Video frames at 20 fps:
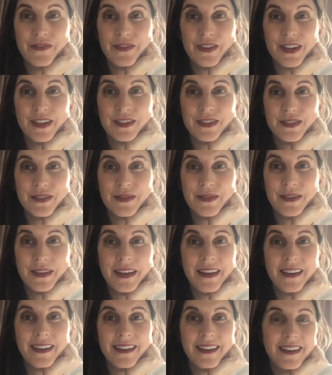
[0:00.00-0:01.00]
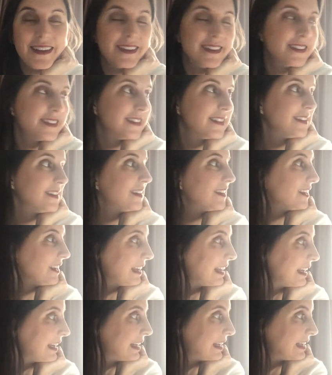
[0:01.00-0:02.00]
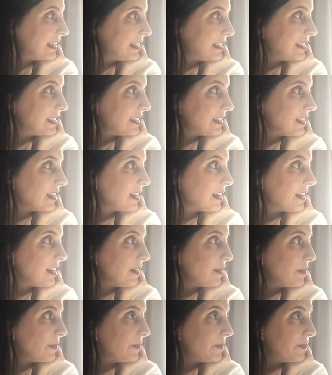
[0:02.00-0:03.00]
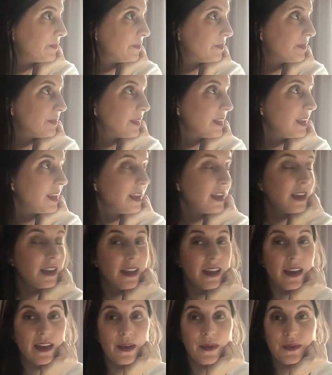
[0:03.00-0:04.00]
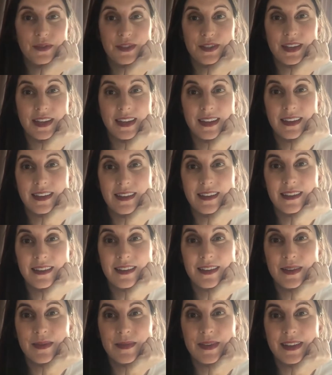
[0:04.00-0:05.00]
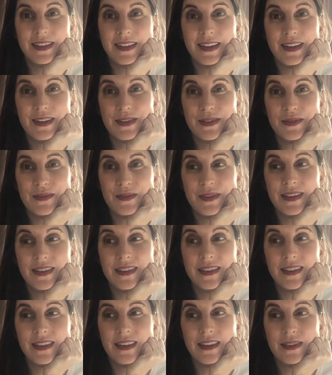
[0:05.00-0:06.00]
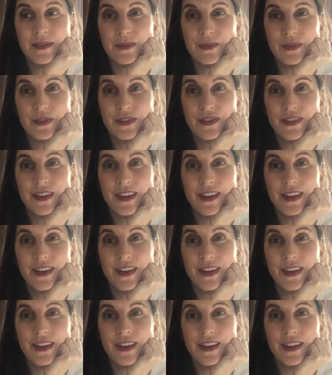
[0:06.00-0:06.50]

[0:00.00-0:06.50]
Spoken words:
far so good. And I'll check in a bit later with more